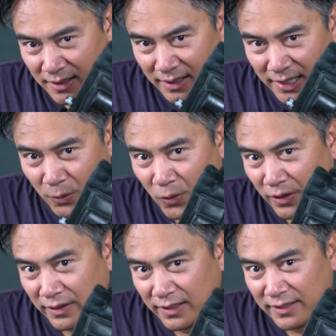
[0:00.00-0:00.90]
I
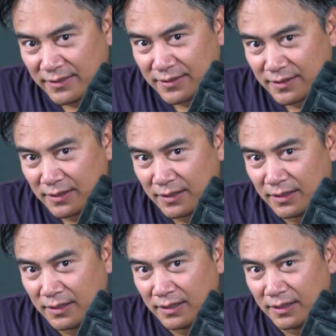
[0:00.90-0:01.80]
wore this
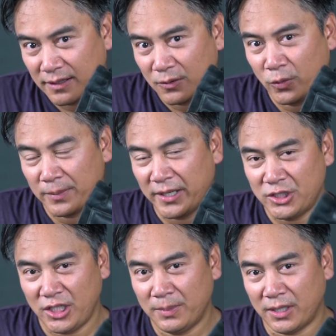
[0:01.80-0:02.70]
with my
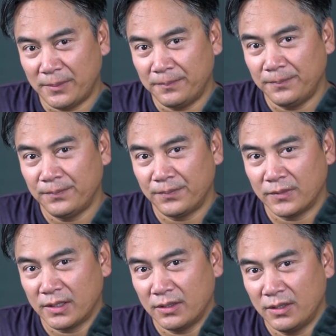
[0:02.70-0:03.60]
G-Bomb,
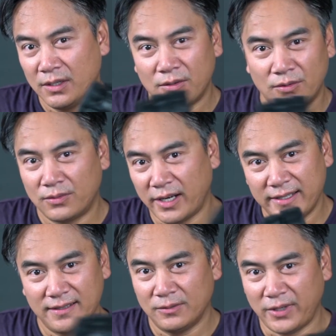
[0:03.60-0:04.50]

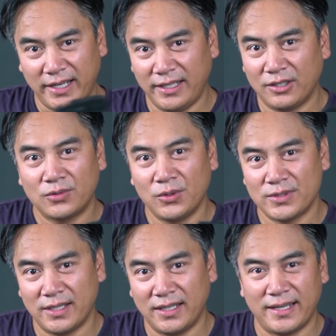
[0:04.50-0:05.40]
riding,
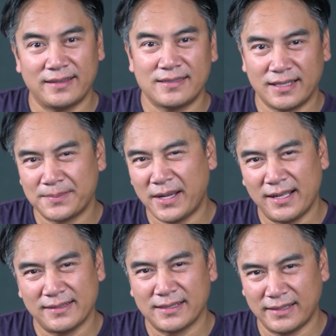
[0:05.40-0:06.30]
cruising at 6
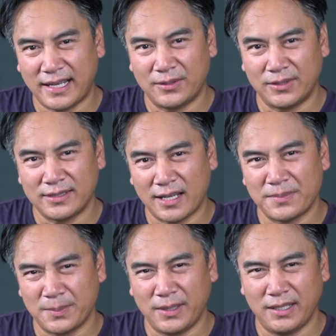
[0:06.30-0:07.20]
miles an hour top
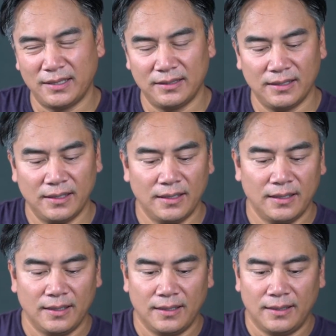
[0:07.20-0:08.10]
speed.
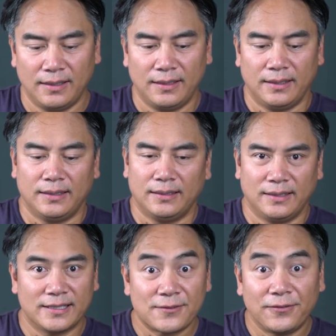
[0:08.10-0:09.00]

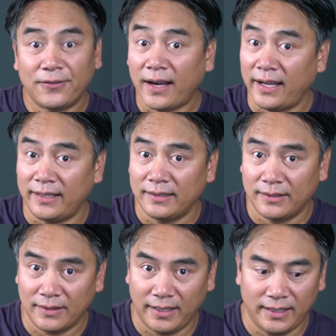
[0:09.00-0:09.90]
It's fine,
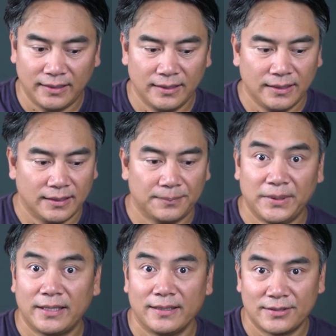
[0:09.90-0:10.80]
okay,
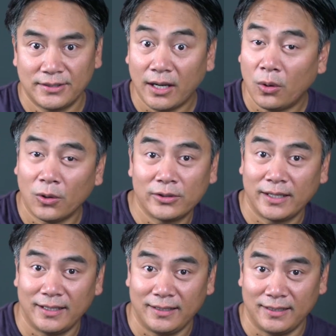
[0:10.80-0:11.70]
because you're not holding
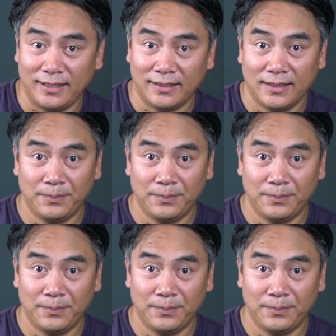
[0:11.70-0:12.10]
anything.